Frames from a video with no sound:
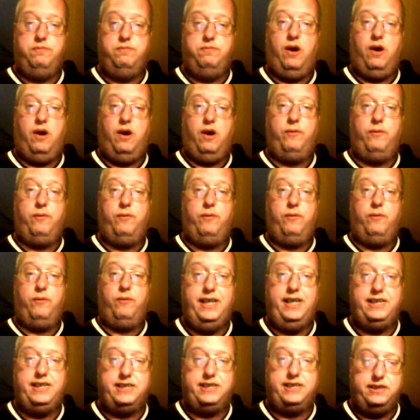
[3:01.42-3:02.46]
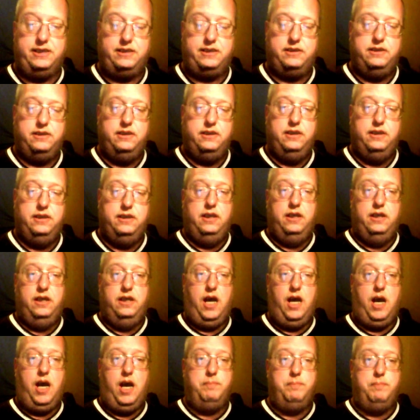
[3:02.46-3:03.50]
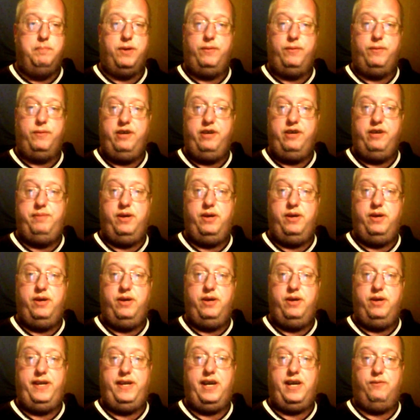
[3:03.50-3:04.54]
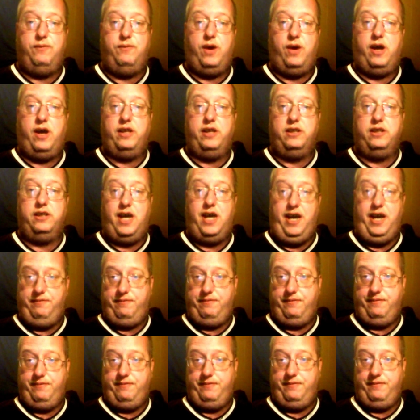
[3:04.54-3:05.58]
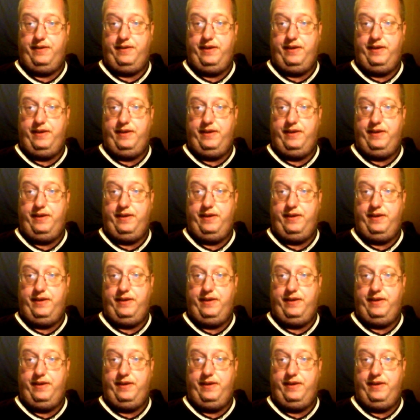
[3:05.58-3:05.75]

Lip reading: follow the regulations. Don't interfere with the wildlife.